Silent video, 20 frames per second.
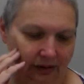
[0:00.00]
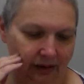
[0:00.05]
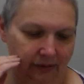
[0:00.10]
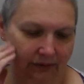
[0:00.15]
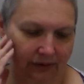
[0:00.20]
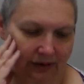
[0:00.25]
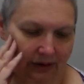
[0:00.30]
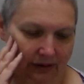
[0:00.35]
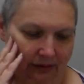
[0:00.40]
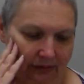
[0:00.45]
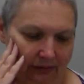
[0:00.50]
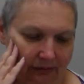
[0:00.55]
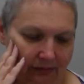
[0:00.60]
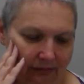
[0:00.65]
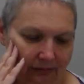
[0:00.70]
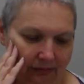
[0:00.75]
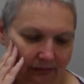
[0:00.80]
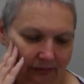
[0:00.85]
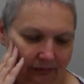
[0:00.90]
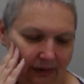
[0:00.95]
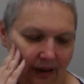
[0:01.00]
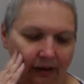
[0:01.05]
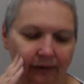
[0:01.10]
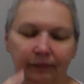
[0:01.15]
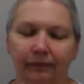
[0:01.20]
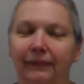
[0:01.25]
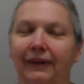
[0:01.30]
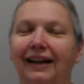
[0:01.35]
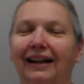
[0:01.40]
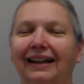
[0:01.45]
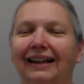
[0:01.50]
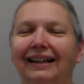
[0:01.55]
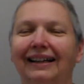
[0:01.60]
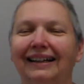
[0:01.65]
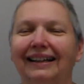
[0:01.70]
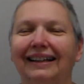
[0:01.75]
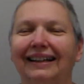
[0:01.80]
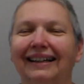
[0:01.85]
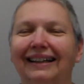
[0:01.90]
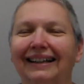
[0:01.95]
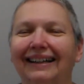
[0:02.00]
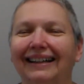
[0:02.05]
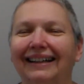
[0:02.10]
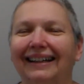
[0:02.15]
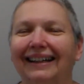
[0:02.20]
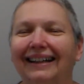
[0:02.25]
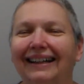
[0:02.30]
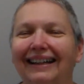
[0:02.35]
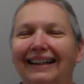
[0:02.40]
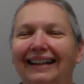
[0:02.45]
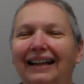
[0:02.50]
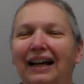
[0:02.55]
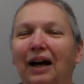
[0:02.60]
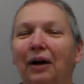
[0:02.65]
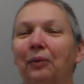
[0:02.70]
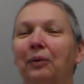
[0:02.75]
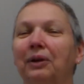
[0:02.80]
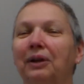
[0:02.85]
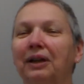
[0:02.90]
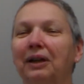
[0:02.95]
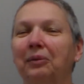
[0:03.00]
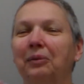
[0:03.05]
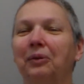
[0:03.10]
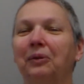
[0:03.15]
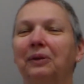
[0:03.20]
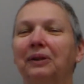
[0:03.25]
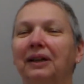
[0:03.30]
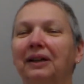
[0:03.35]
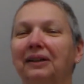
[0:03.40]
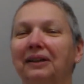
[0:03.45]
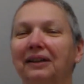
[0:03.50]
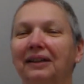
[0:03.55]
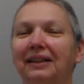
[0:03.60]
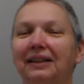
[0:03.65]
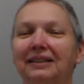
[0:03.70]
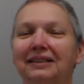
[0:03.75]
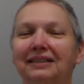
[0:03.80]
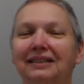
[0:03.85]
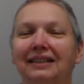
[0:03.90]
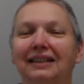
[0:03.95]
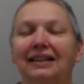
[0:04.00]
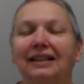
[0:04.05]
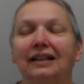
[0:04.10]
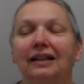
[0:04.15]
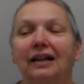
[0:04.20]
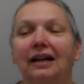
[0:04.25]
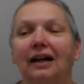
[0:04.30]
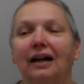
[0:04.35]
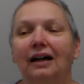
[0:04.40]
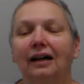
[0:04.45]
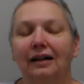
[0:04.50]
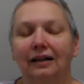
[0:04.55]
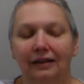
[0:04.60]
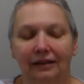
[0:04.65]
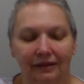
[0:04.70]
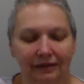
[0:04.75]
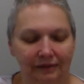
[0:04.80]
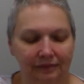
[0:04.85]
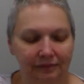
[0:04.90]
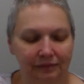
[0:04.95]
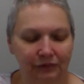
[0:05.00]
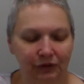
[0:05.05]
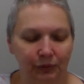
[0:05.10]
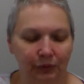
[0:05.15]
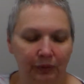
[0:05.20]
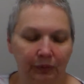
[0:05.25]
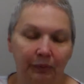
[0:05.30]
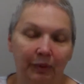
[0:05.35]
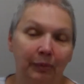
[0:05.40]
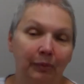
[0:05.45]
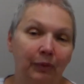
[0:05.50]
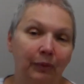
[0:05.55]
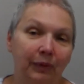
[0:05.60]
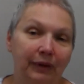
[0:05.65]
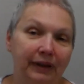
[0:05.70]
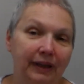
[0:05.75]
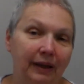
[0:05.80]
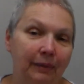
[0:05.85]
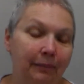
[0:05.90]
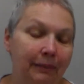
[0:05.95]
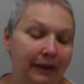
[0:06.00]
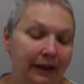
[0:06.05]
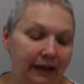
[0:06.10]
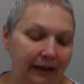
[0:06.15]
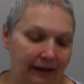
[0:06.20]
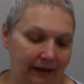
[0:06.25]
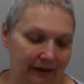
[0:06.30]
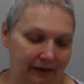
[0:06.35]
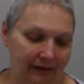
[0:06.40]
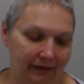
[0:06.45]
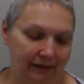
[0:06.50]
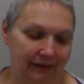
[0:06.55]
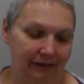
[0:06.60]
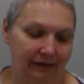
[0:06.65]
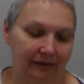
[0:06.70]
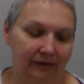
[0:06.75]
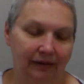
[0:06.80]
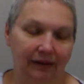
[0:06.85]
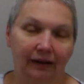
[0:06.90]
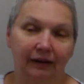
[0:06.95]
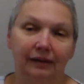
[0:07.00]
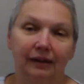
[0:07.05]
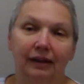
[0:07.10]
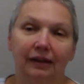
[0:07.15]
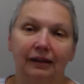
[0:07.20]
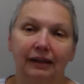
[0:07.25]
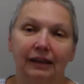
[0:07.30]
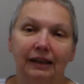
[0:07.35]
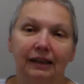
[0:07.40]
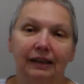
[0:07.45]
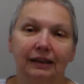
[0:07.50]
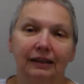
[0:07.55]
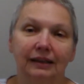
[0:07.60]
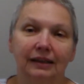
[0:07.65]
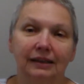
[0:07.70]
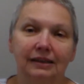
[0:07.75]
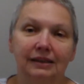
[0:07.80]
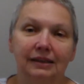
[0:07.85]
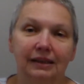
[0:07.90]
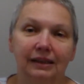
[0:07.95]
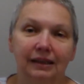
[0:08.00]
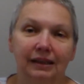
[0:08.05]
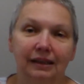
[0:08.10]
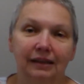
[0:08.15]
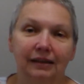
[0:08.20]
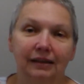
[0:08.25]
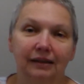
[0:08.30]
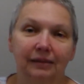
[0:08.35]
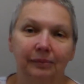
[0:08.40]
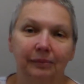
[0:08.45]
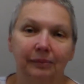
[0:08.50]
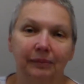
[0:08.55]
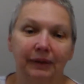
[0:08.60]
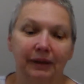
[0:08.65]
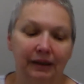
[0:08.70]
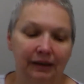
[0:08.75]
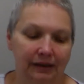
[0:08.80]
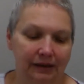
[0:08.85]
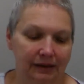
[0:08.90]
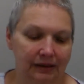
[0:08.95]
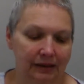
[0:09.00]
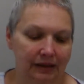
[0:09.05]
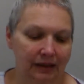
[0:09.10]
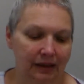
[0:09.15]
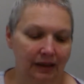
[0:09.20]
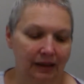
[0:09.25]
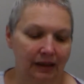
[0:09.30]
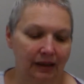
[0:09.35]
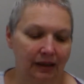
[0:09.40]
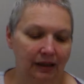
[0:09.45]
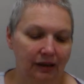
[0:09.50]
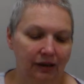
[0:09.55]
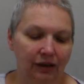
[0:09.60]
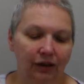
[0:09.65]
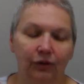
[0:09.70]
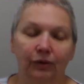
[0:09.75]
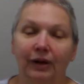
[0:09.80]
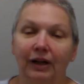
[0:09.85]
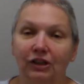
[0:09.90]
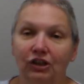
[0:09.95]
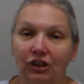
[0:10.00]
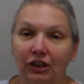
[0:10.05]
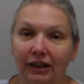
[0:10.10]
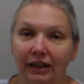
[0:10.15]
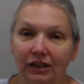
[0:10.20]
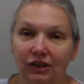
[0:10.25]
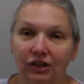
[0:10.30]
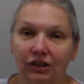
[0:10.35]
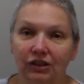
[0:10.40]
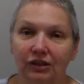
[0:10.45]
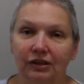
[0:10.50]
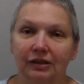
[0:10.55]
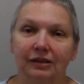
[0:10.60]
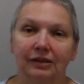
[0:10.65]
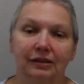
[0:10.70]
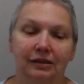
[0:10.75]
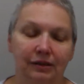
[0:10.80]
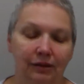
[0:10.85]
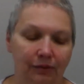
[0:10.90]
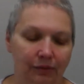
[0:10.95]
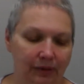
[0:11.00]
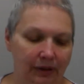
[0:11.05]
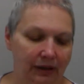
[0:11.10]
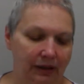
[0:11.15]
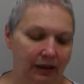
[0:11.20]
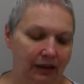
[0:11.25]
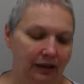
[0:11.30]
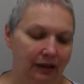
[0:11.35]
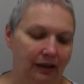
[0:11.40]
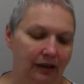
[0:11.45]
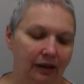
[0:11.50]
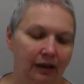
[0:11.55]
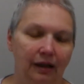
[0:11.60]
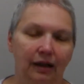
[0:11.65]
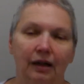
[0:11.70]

That was it. Yeah. I want to keep going down the list. Do we remember what they mean? Adali Elisti means congratulations as a greeting.